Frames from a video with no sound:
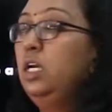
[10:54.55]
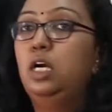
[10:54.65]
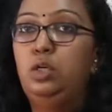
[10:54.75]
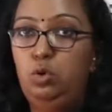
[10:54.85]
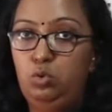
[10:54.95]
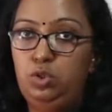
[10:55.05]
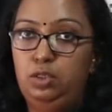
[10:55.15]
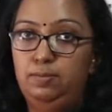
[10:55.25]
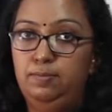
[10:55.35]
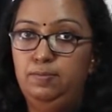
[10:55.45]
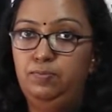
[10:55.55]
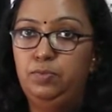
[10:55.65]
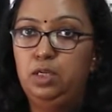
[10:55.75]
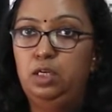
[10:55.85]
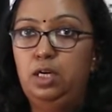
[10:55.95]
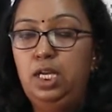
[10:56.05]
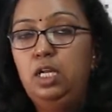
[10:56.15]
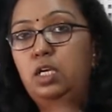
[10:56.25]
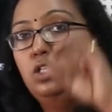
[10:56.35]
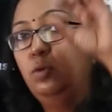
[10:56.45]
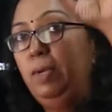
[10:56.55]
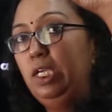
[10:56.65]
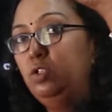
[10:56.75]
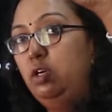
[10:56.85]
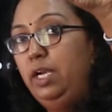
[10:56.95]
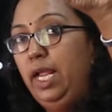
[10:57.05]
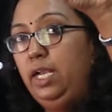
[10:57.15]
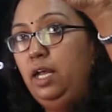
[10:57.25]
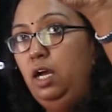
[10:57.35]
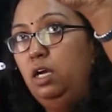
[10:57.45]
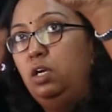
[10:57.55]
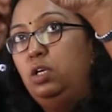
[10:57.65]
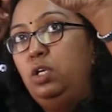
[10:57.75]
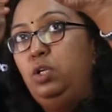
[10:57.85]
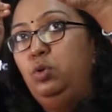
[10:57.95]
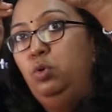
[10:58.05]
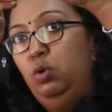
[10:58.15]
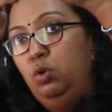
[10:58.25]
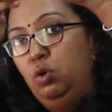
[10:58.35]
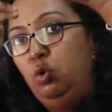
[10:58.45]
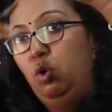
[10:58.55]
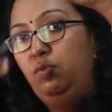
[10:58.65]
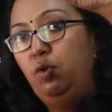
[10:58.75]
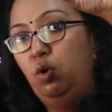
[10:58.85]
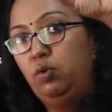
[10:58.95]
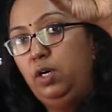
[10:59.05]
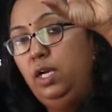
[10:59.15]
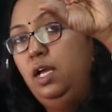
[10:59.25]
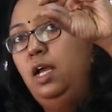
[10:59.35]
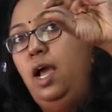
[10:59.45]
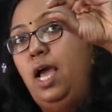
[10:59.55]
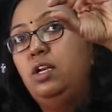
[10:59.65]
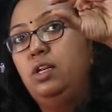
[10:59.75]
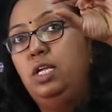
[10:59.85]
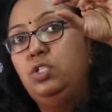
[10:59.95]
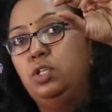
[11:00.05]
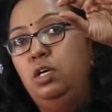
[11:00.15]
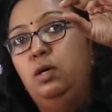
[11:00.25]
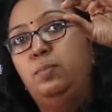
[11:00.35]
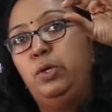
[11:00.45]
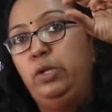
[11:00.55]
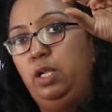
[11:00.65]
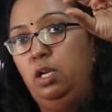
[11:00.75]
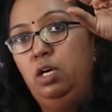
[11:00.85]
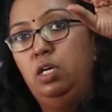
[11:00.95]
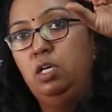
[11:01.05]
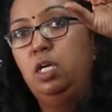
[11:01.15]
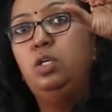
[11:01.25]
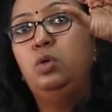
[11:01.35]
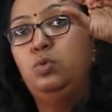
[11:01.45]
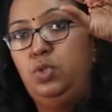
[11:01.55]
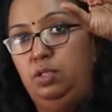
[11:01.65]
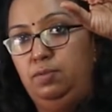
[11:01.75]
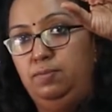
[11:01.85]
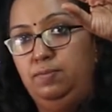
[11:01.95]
conclusion, right? So, based on data, you go forward and reach a particular conclusion.